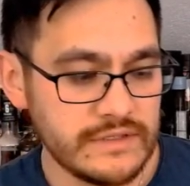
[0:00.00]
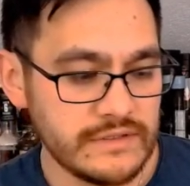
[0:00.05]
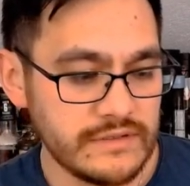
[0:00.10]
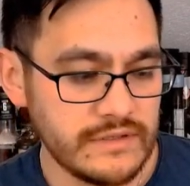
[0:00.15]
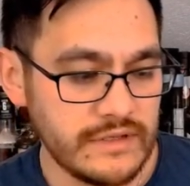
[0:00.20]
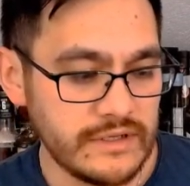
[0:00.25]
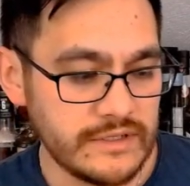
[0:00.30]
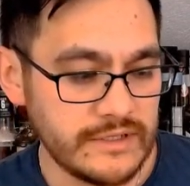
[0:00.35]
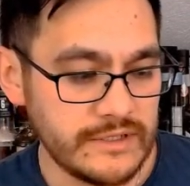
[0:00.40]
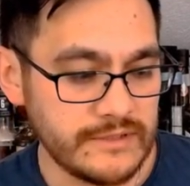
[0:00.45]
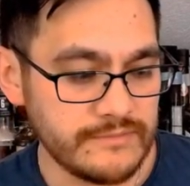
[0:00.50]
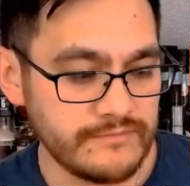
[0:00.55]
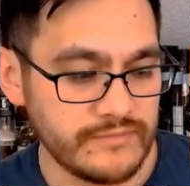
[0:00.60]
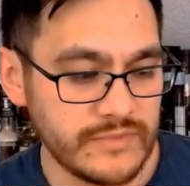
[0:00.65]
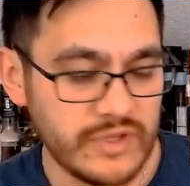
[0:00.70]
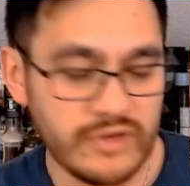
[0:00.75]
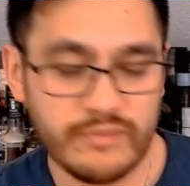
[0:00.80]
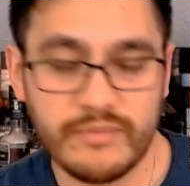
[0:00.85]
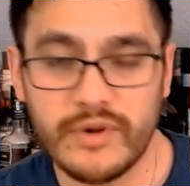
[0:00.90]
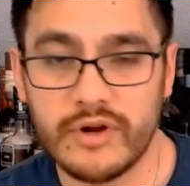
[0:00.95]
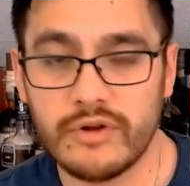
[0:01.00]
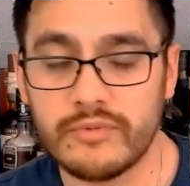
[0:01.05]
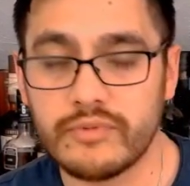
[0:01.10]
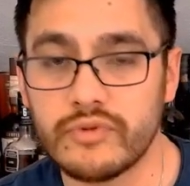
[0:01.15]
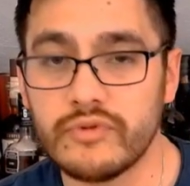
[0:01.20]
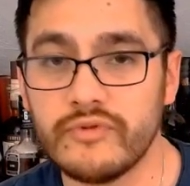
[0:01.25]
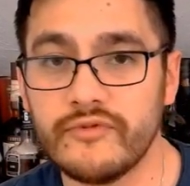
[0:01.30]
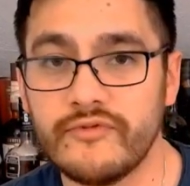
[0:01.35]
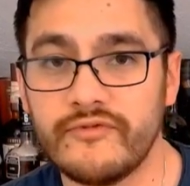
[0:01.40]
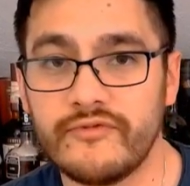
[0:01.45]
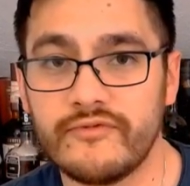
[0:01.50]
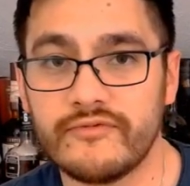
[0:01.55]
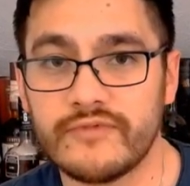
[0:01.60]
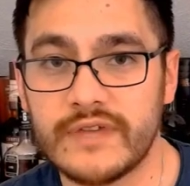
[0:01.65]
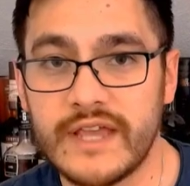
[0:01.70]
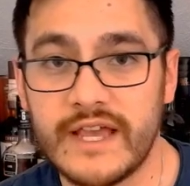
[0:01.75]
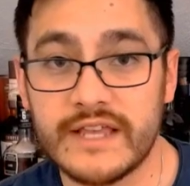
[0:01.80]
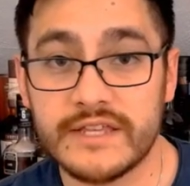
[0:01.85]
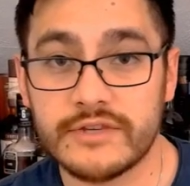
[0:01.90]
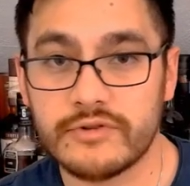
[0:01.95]
um, you know, barrel proof
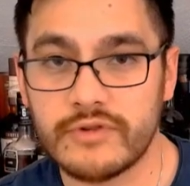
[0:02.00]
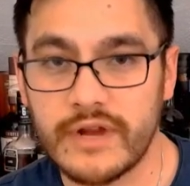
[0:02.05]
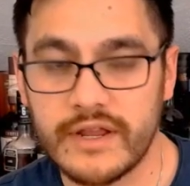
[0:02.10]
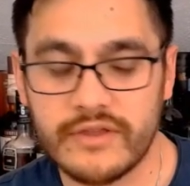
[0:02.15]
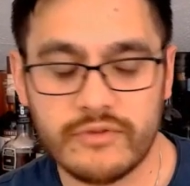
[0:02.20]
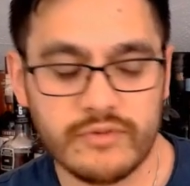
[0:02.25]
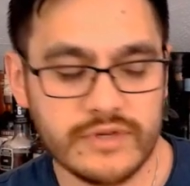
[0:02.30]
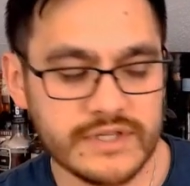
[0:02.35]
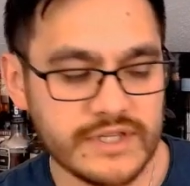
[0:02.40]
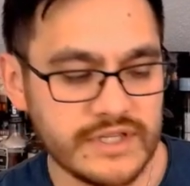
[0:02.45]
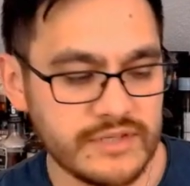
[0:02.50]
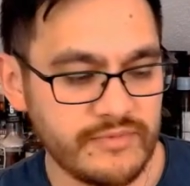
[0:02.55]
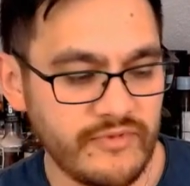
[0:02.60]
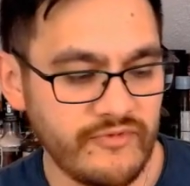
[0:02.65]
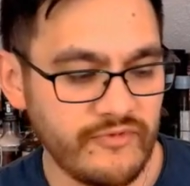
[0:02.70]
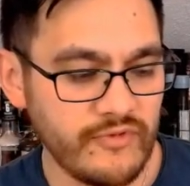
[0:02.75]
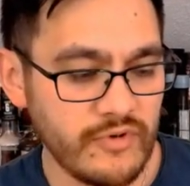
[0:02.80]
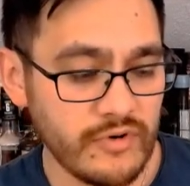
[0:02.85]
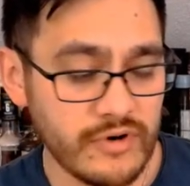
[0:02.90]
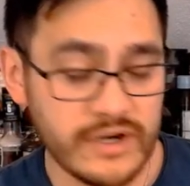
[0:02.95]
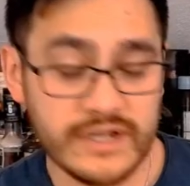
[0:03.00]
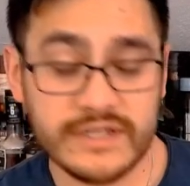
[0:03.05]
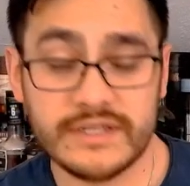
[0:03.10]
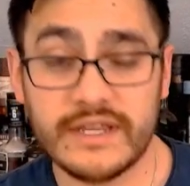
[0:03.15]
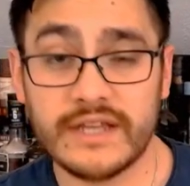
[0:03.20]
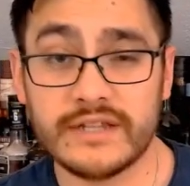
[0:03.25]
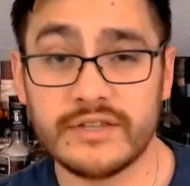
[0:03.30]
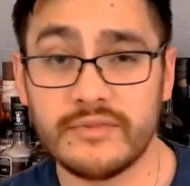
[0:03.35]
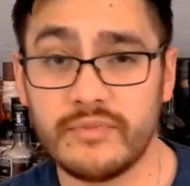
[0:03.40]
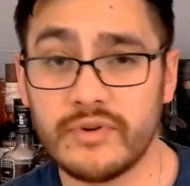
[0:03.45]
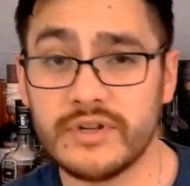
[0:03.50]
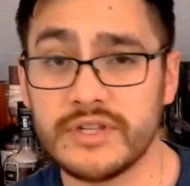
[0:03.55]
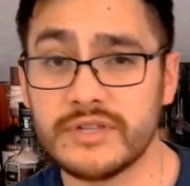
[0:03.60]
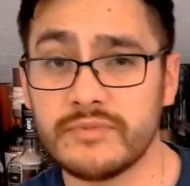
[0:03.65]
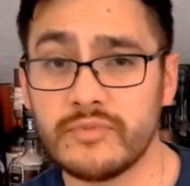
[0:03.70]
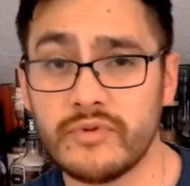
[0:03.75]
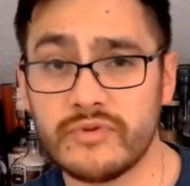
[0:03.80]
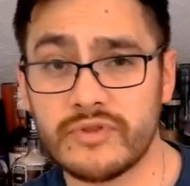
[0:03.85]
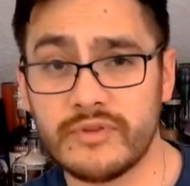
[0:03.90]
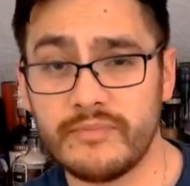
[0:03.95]
cask strength whiskeys before, and it's actually pretty
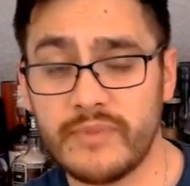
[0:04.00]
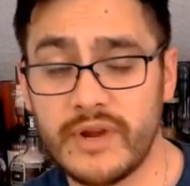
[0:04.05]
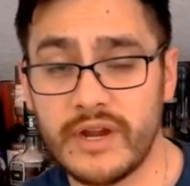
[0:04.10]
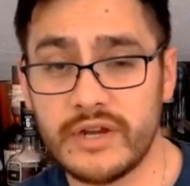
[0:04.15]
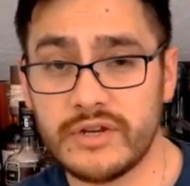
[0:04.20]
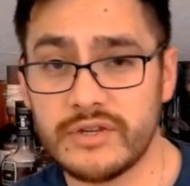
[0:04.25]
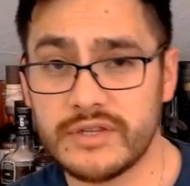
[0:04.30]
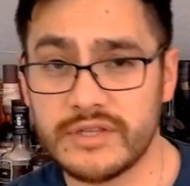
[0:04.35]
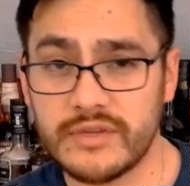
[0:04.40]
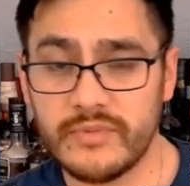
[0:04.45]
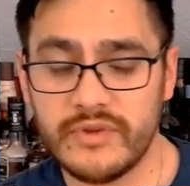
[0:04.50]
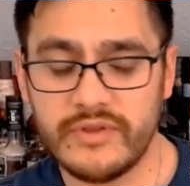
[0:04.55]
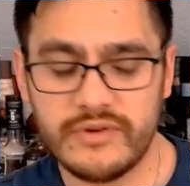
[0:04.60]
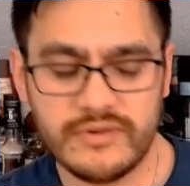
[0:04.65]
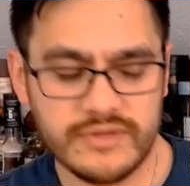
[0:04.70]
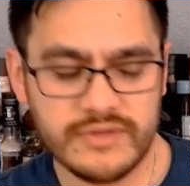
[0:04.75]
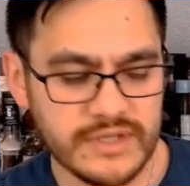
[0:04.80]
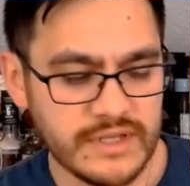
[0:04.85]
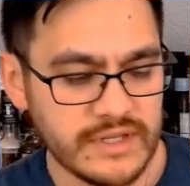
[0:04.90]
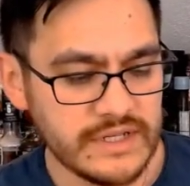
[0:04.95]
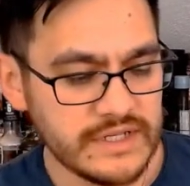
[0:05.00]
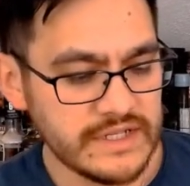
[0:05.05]
smooth compared to some of those.